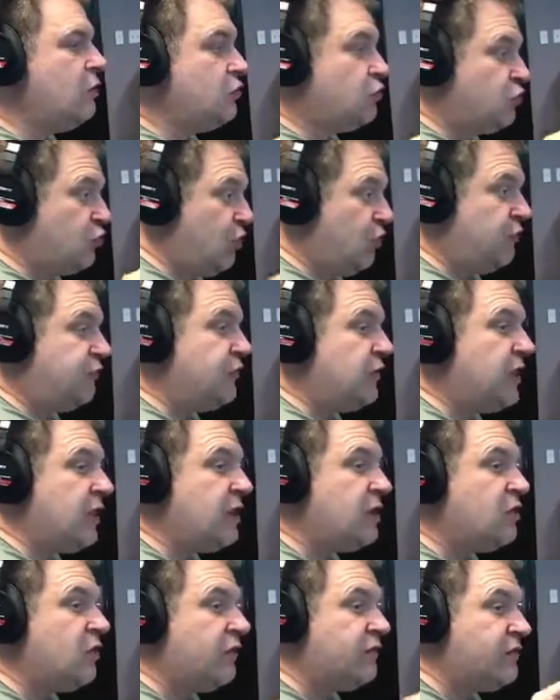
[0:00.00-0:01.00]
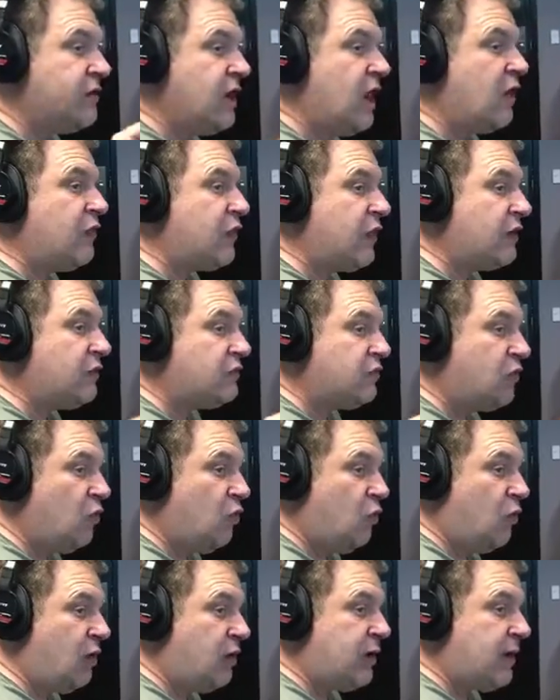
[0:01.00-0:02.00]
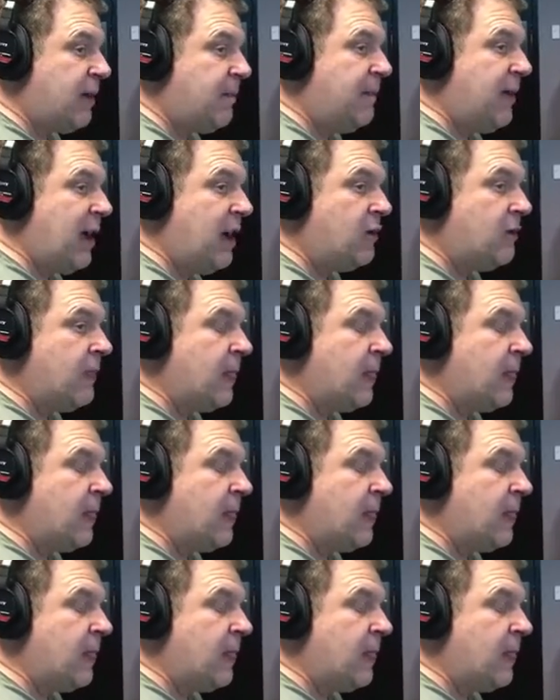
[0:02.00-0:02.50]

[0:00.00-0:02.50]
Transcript: Truthfully, you have nothing to worry about.